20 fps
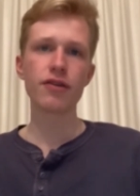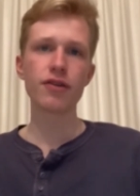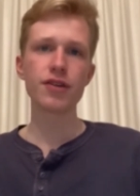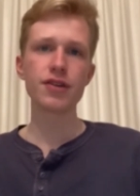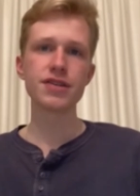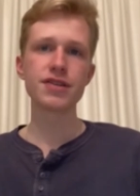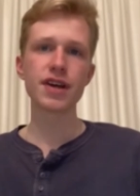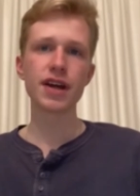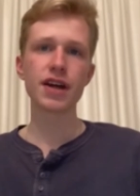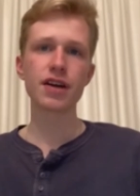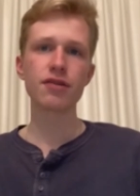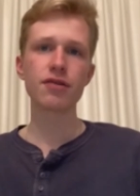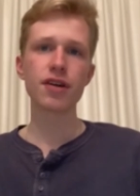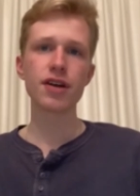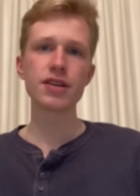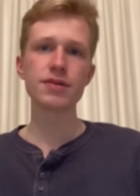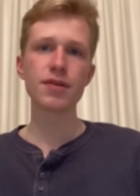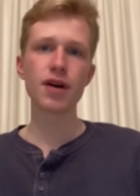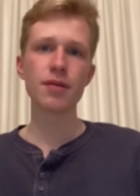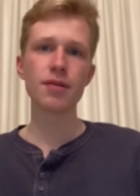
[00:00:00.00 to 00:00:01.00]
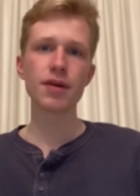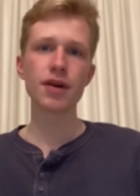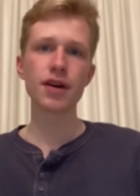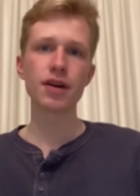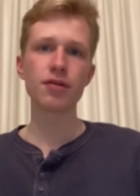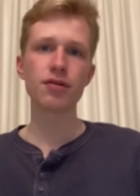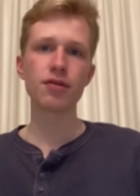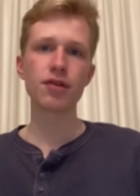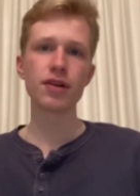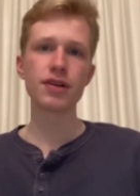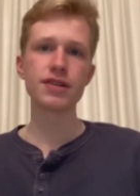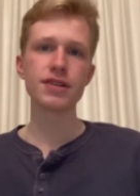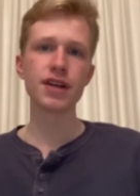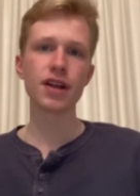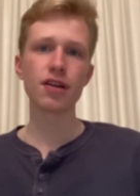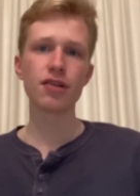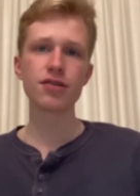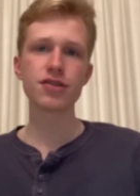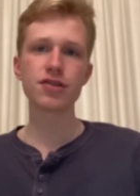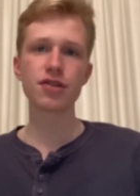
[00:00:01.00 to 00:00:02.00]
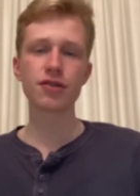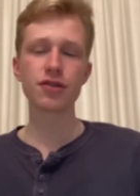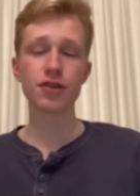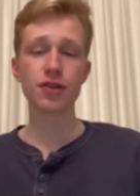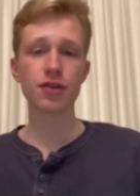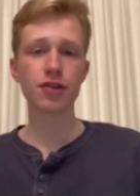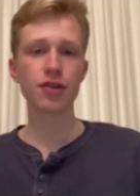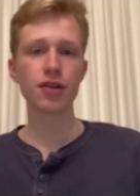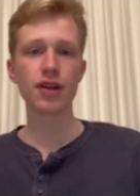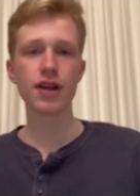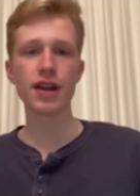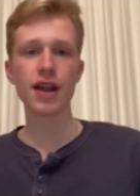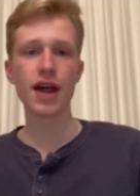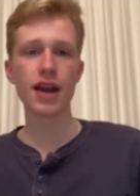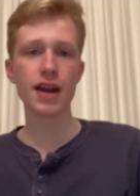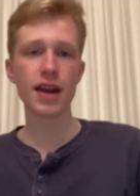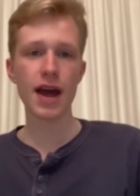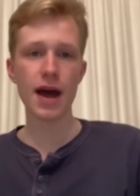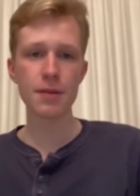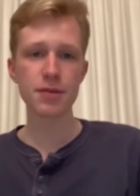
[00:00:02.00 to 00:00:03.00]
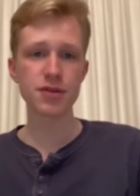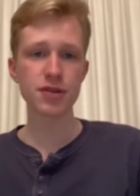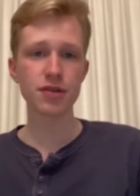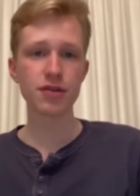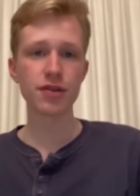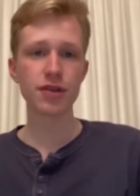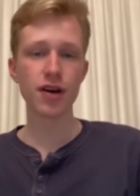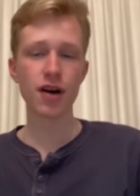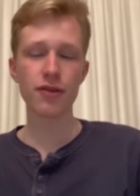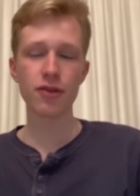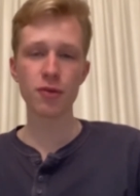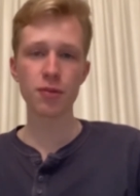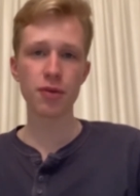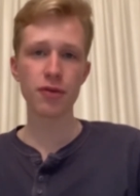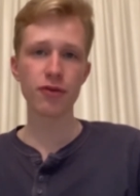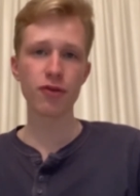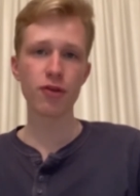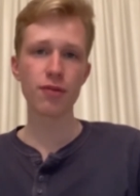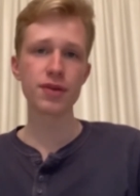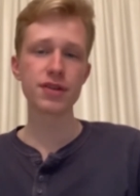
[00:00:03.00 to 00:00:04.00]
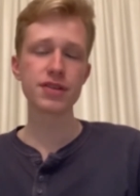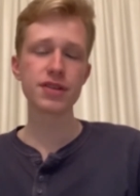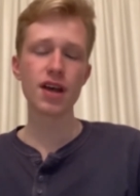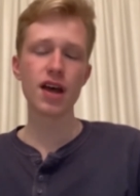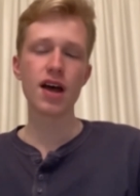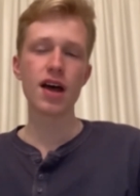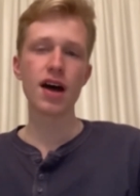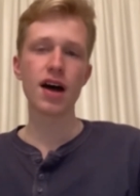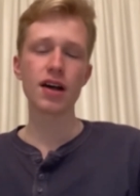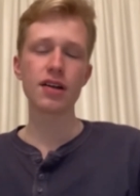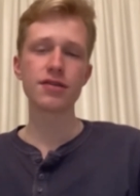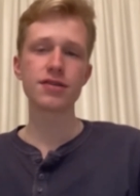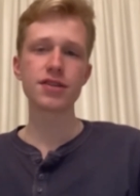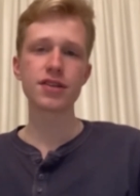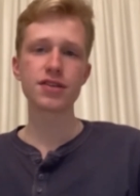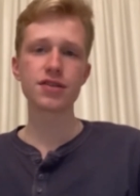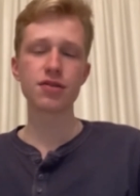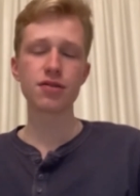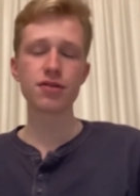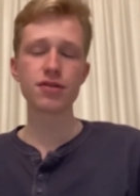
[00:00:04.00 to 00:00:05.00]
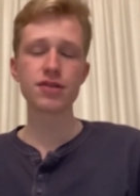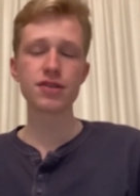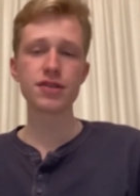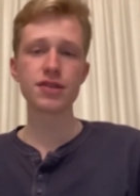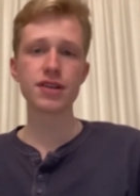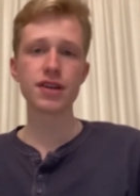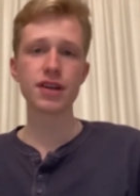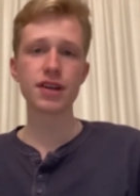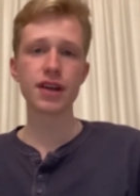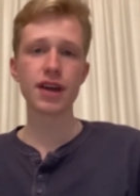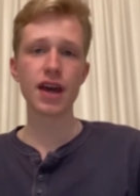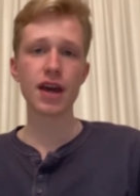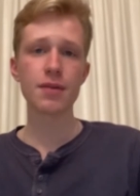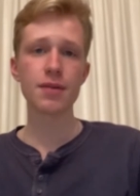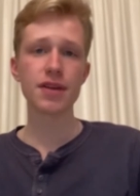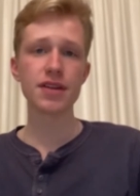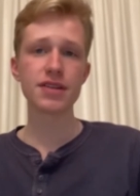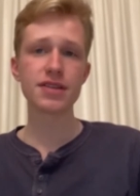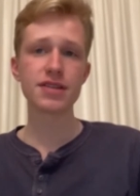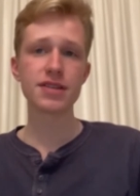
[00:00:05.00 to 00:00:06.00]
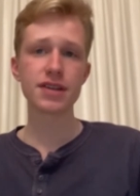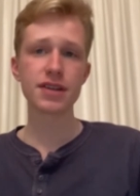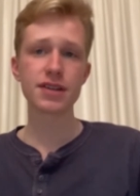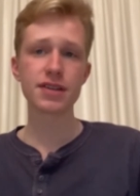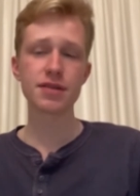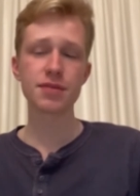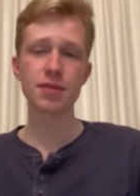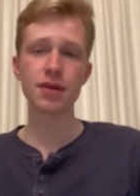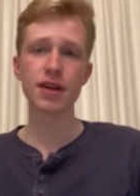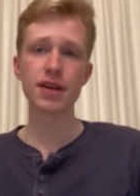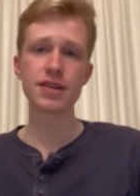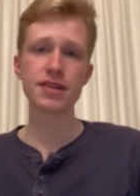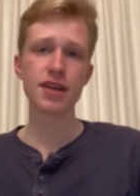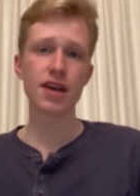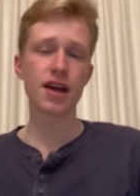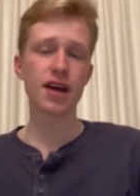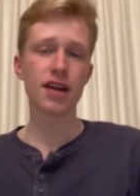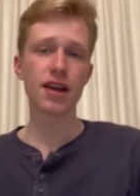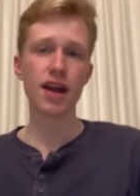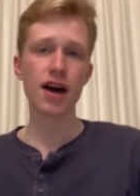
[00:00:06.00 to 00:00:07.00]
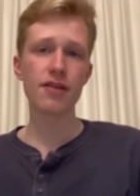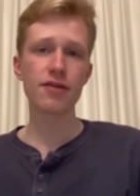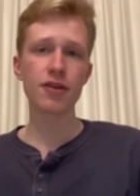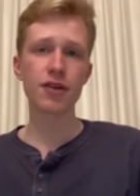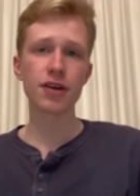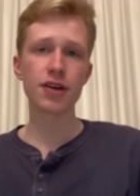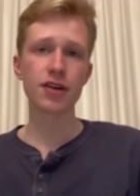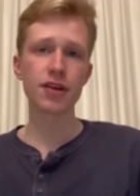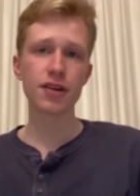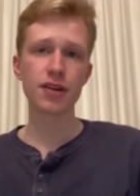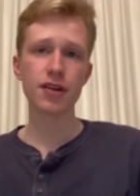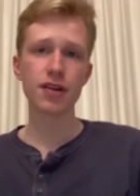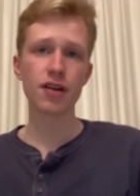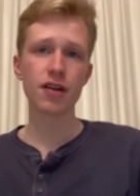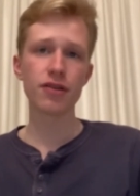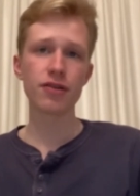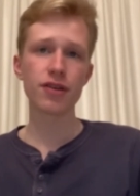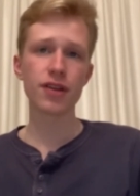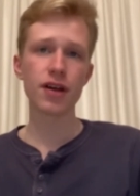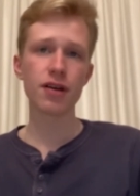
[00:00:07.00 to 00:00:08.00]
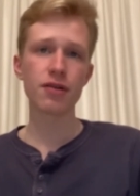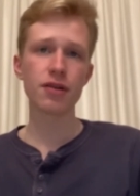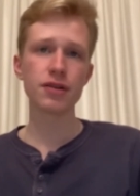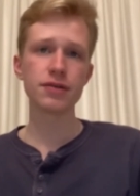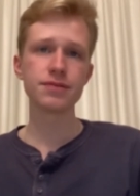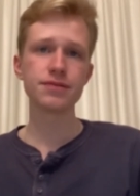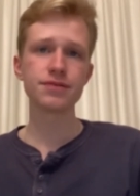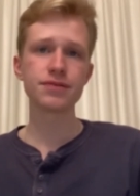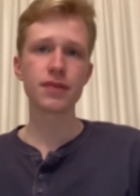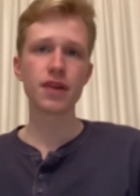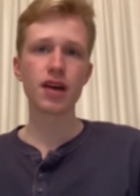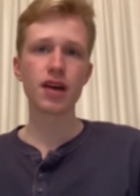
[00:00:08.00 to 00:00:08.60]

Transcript: For the second race, my pick was Yellowstone Girl. It had an absolutely awful performance. Out of six horses, it came in sixth place. Not very good at all for that one.